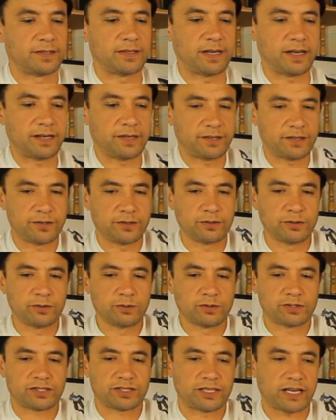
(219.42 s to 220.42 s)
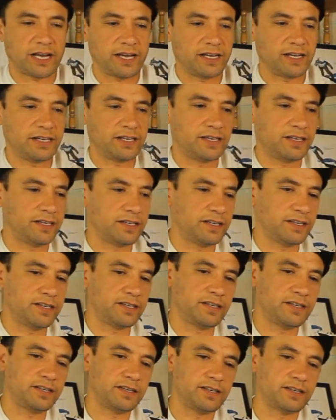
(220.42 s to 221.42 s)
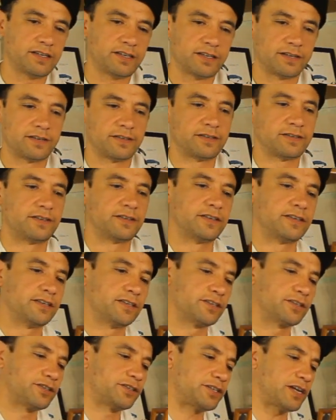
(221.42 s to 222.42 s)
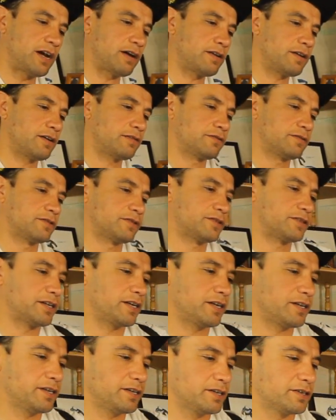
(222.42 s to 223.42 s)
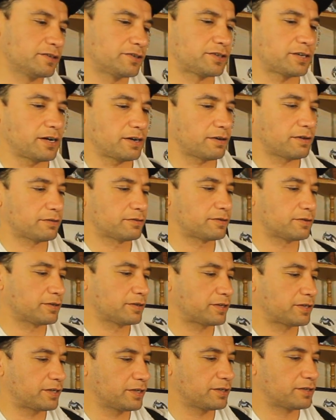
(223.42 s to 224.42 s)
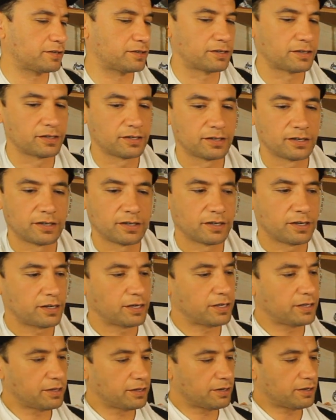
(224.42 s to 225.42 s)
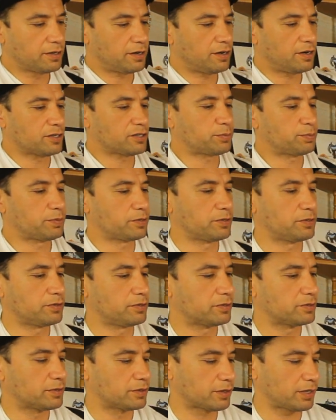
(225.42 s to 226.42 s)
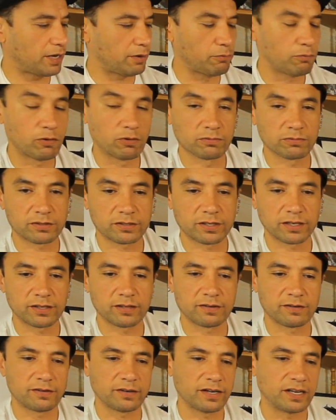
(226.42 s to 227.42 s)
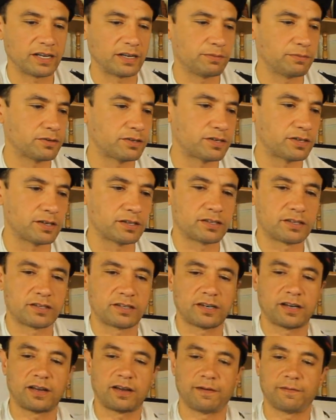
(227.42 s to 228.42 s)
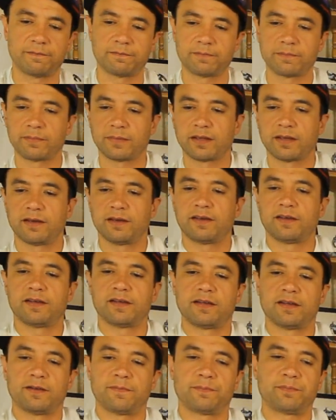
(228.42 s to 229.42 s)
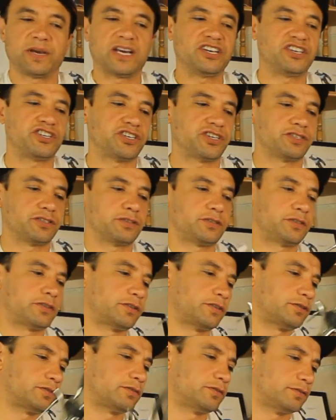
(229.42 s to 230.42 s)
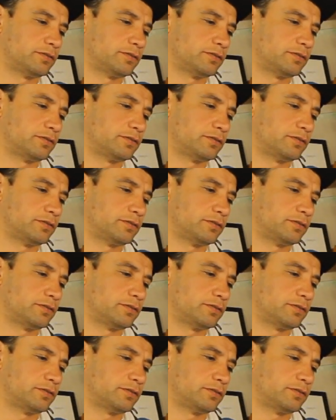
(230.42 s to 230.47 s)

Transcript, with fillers: Thank you, Sadie. Shout out to Sadie and shout out to the kids in the hospital. I won't say their names. It's uh, patient